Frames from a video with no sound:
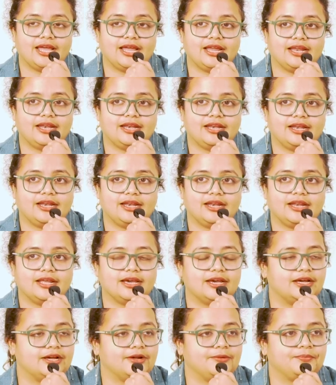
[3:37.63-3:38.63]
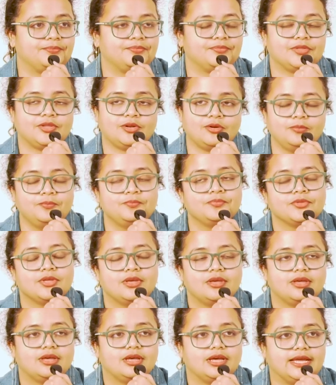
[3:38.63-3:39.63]
And you know,
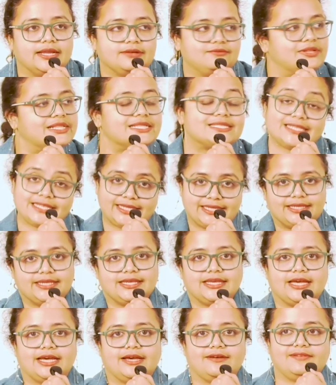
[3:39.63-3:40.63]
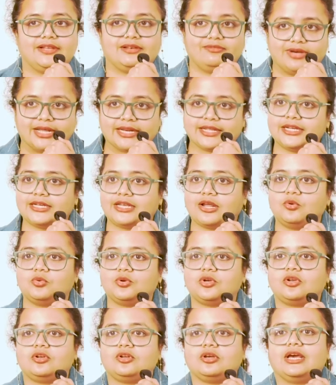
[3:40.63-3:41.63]
and we'll see, we'll work it
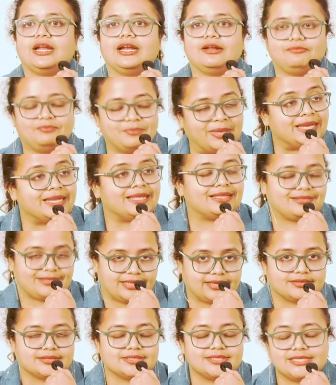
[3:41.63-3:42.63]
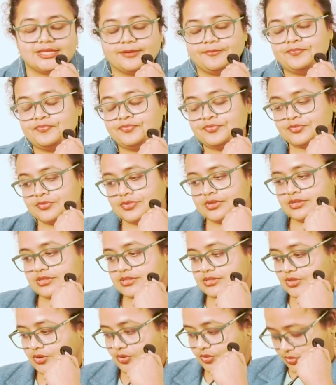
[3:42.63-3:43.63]
out, many things.
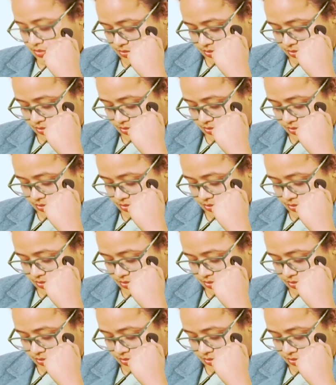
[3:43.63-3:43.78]
So